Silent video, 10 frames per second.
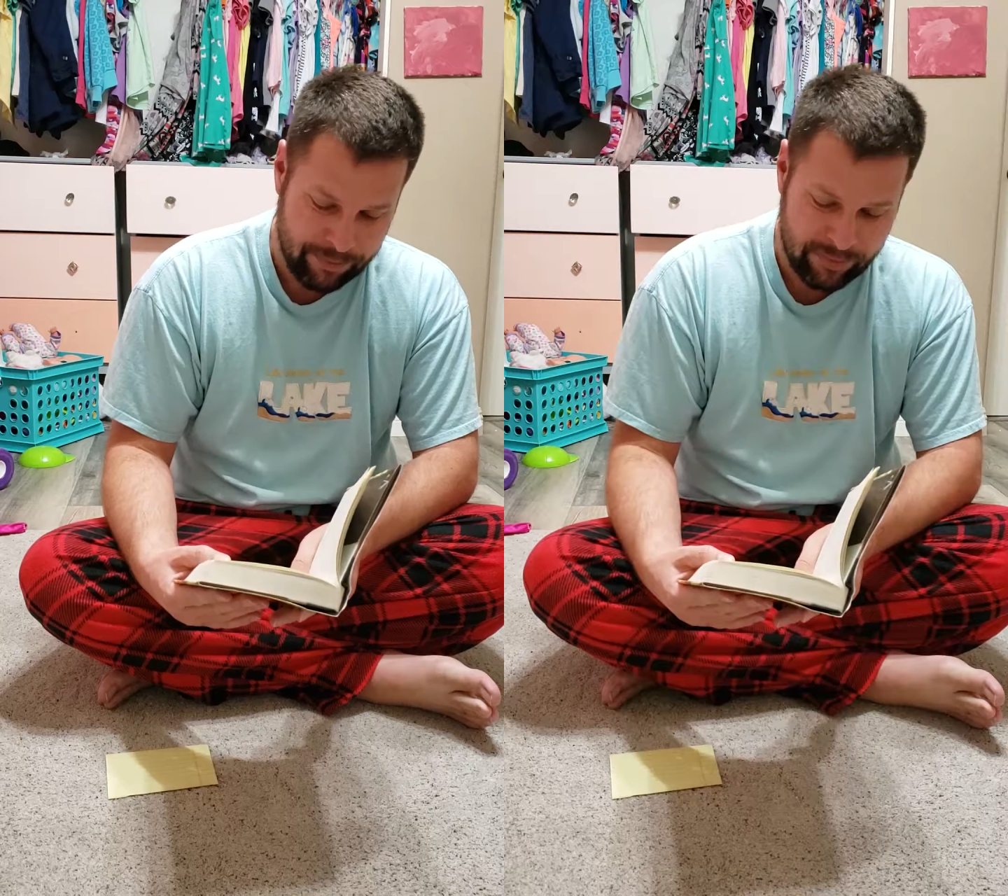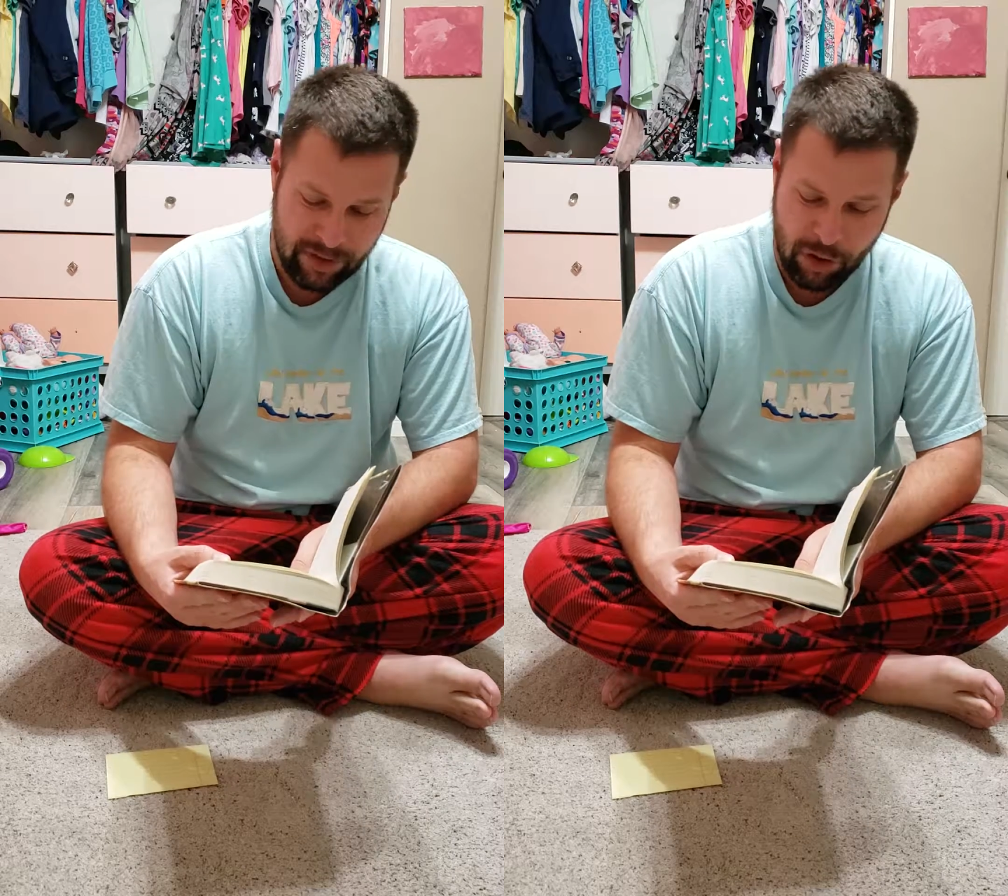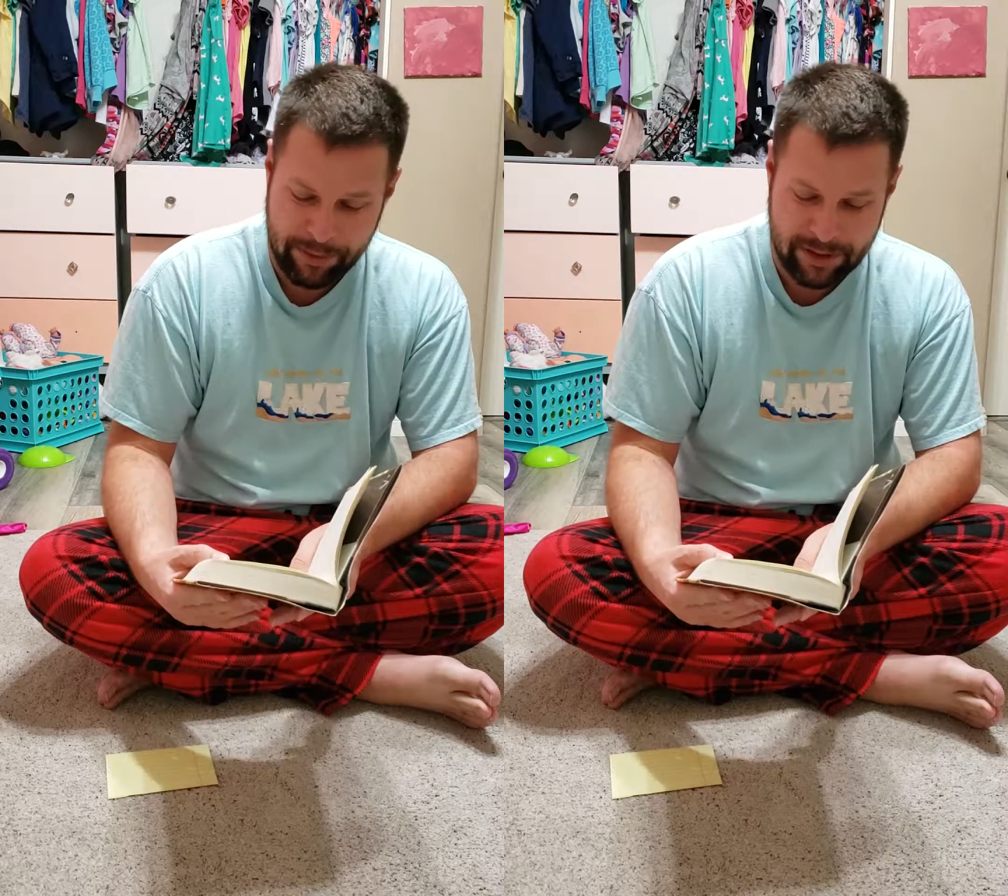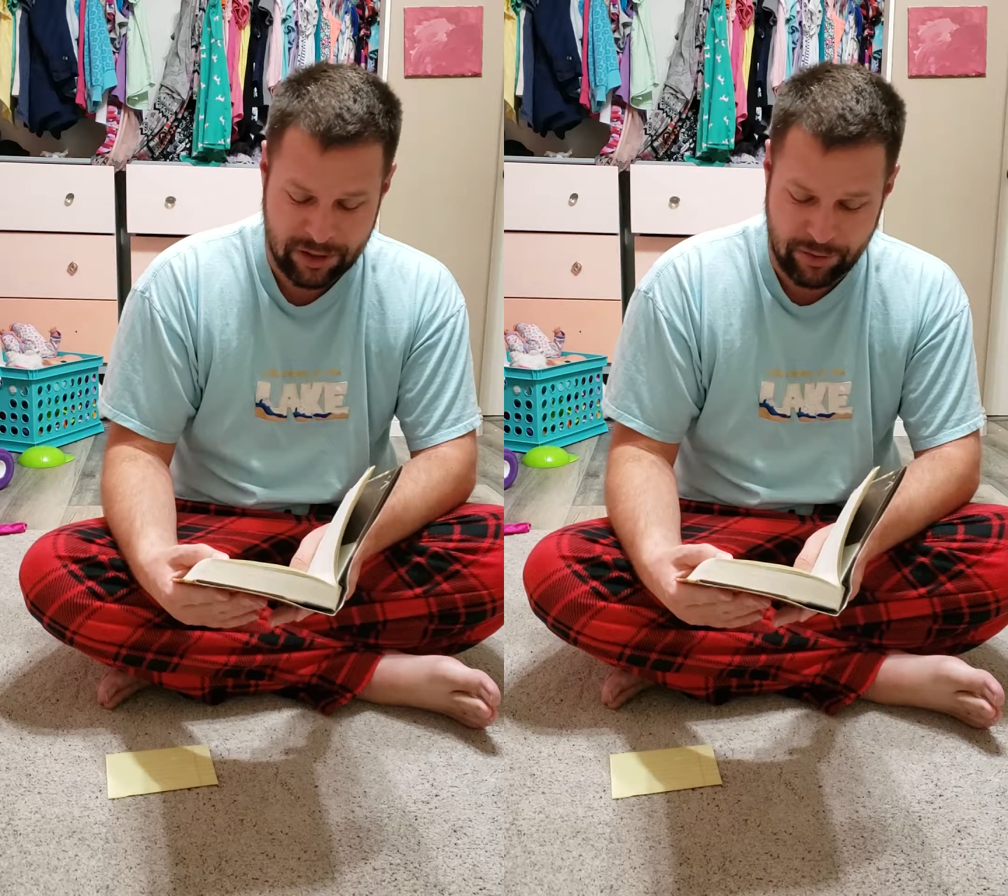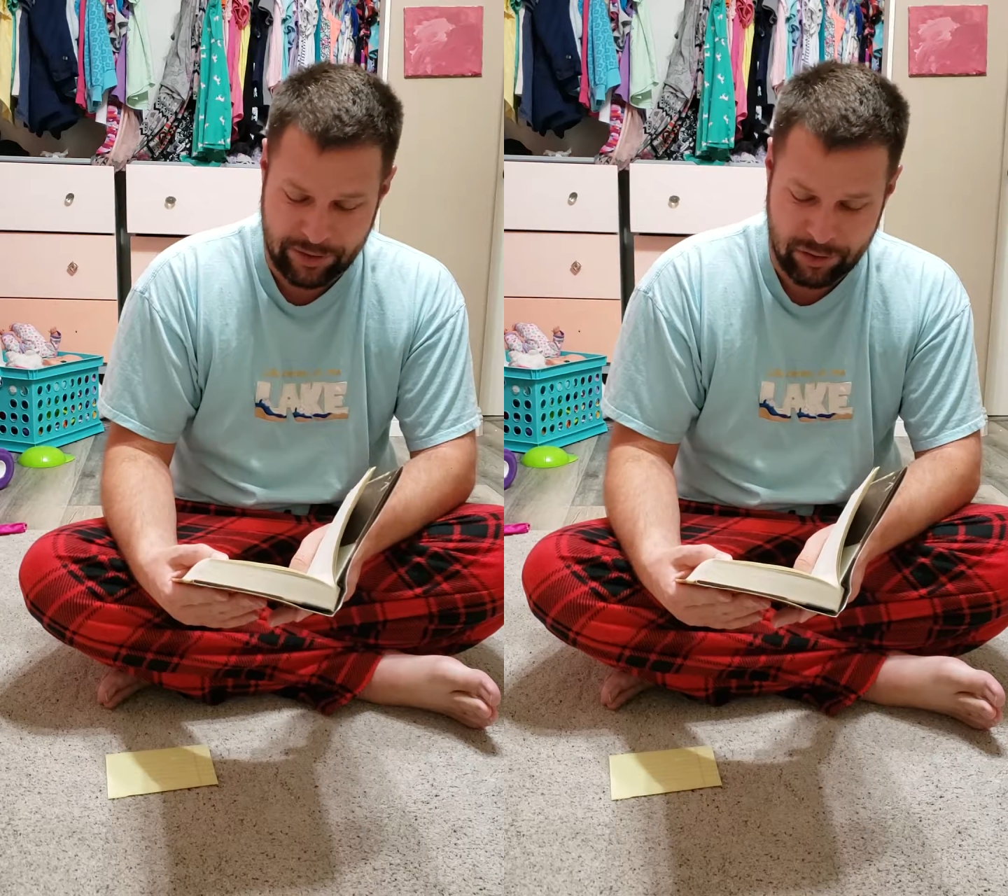"Nobody's
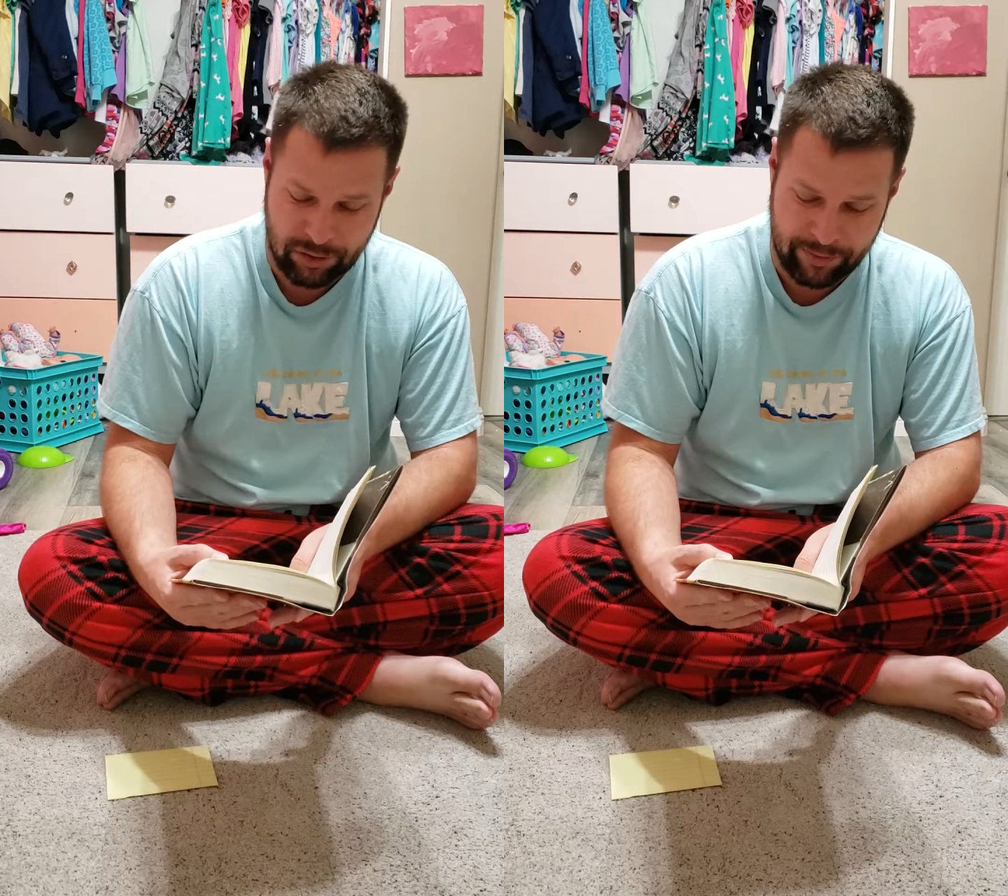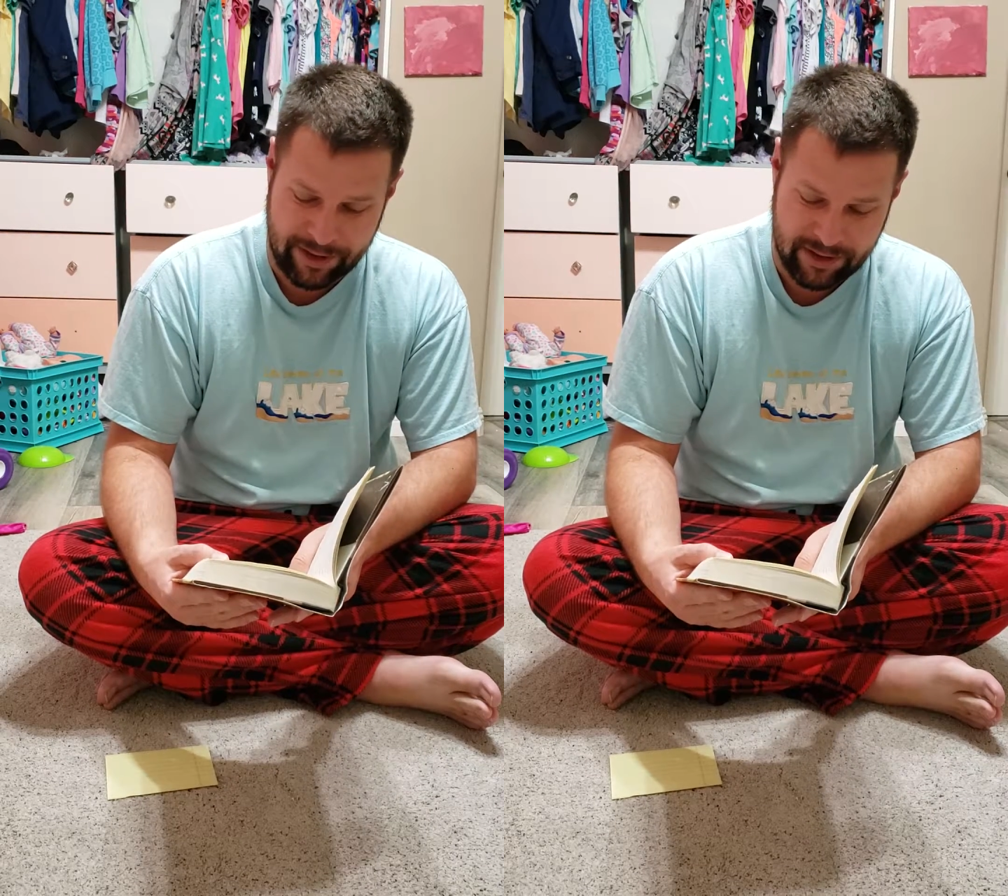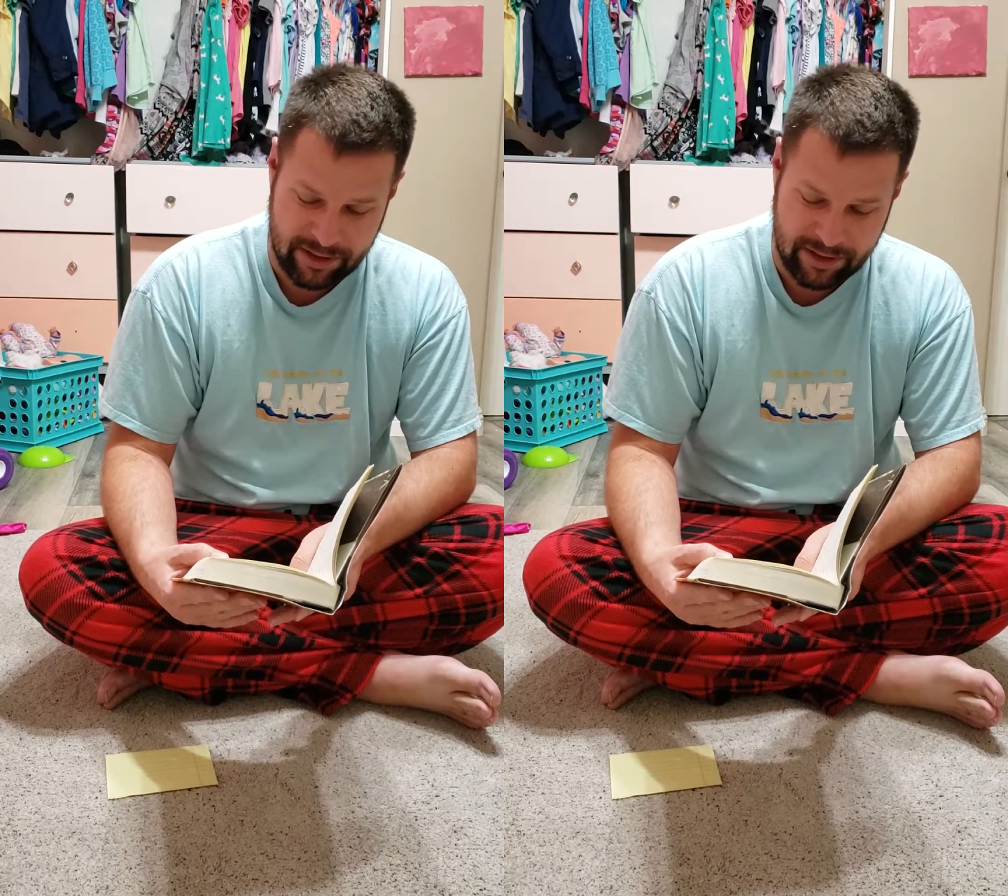going to arrest